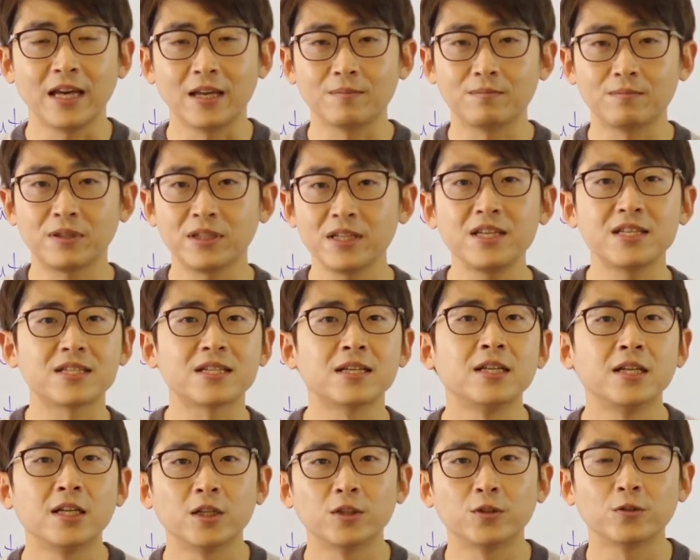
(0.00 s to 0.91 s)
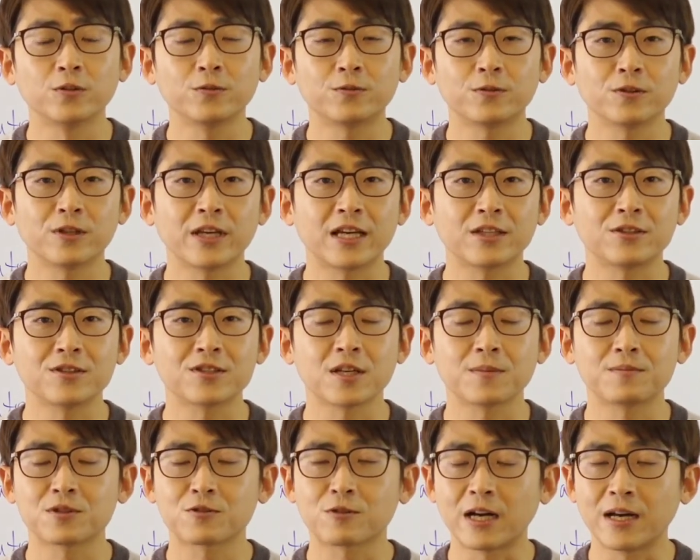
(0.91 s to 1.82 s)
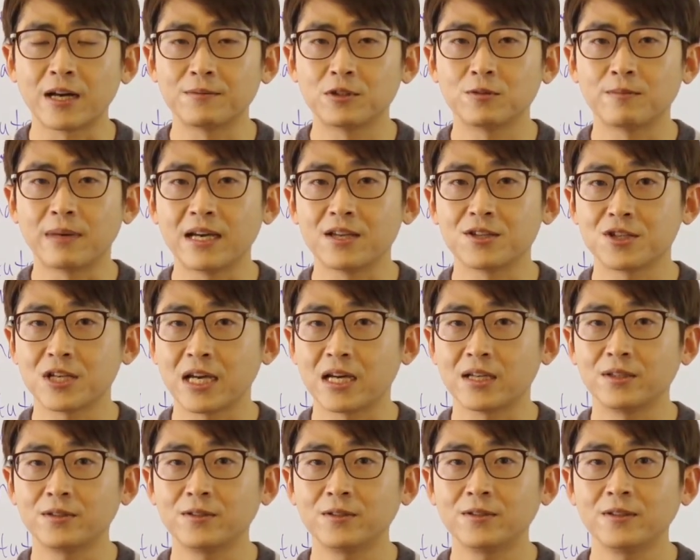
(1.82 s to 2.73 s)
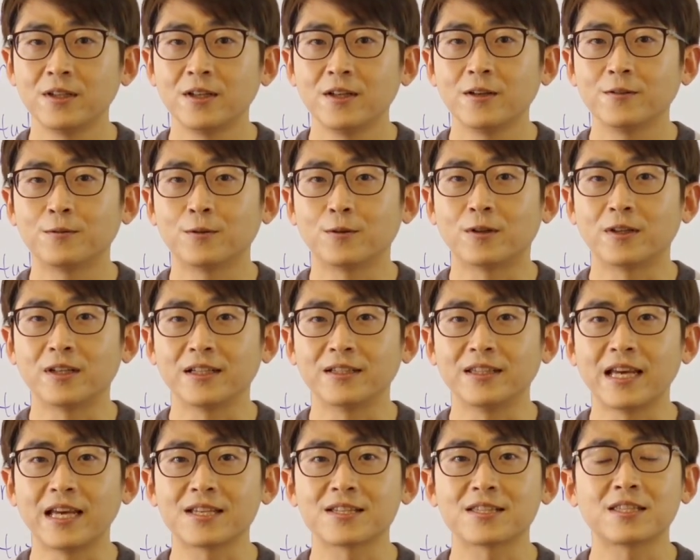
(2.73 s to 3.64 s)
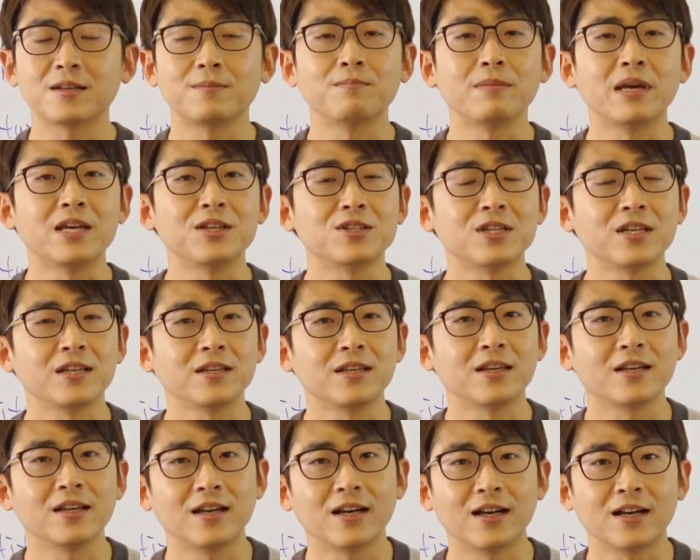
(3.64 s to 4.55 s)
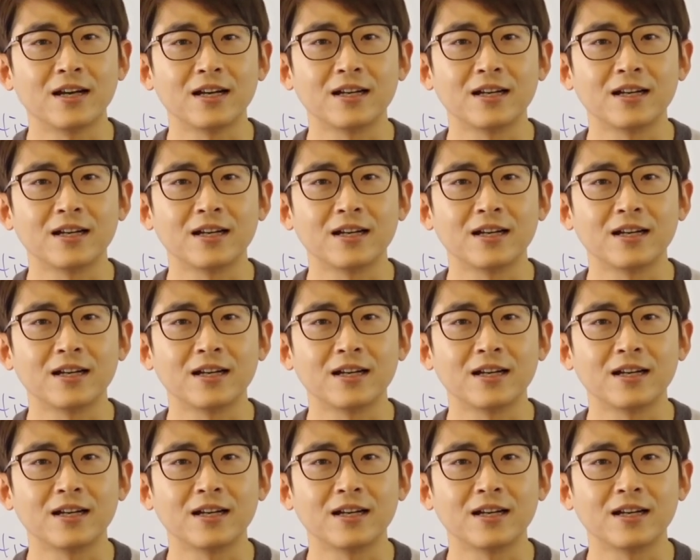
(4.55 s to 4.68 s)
And please don't forget to subscribe to my channel for next amazing